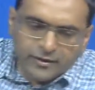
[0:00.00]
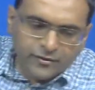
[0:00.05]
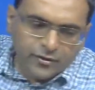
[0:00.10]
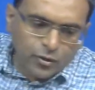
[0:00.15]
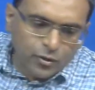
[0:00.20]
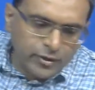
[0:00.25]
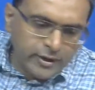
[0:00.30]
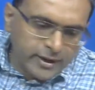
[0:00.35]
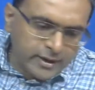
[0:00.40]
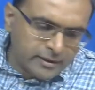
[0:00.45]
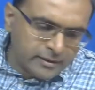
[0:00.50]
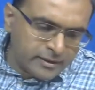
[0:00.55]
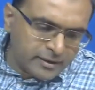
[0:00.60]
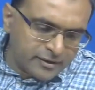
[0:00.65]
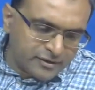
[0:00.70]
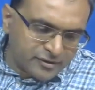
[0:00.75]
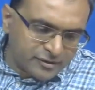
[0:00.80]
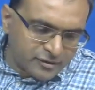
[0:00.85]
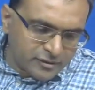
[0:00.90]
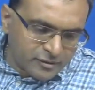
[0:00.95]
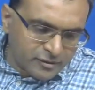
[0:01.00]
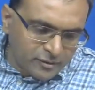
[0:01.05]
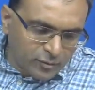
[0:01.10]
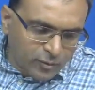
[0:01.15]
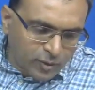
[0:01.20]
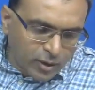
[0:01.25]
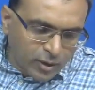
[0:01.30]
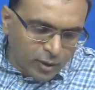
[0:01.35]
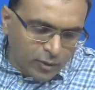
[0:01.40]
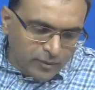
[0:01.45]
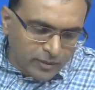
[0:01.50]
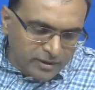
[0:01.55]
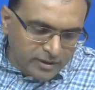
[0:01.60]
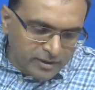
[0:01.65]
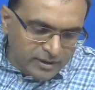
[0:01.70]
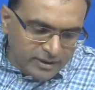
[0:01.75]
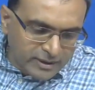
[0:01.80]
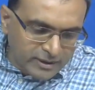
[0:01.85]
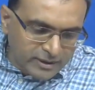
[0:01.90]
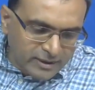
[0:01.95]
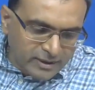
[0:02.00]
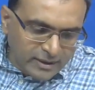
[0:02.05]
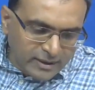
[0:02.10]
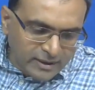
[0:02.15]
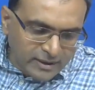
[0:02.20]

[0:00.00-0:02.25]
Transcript: if you did this 1 over t